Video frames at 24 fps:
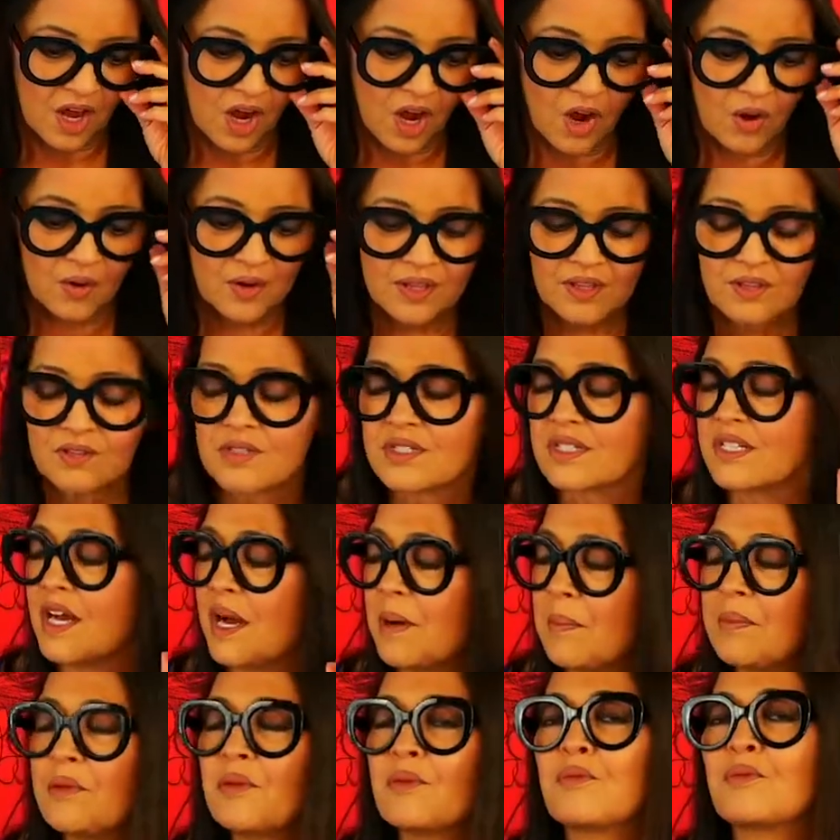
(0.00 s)
Okay, there's a
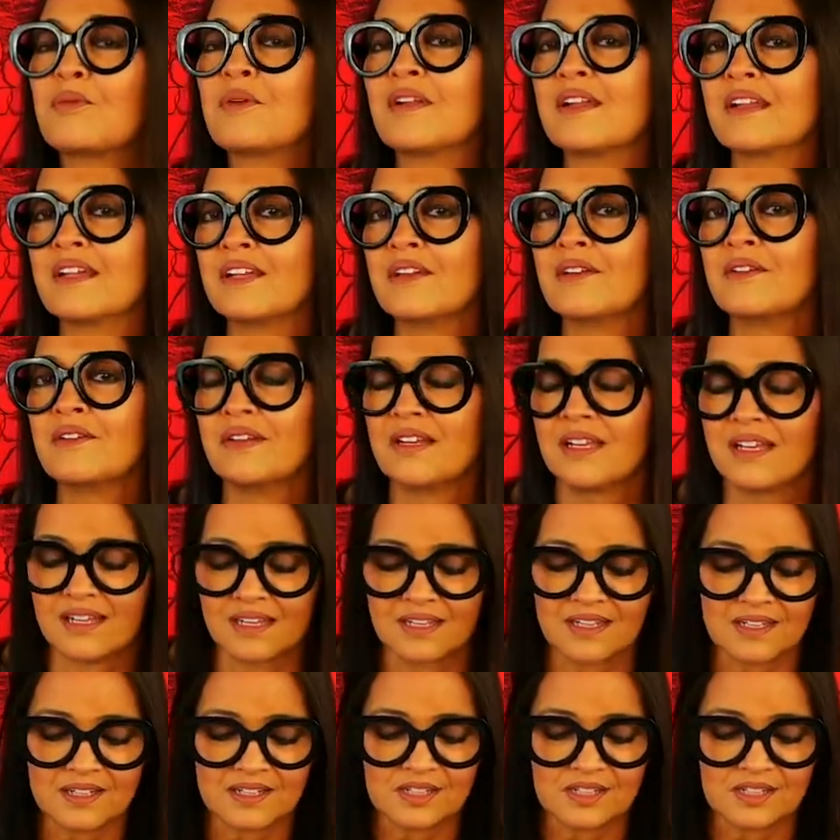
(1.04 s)
couple of really unique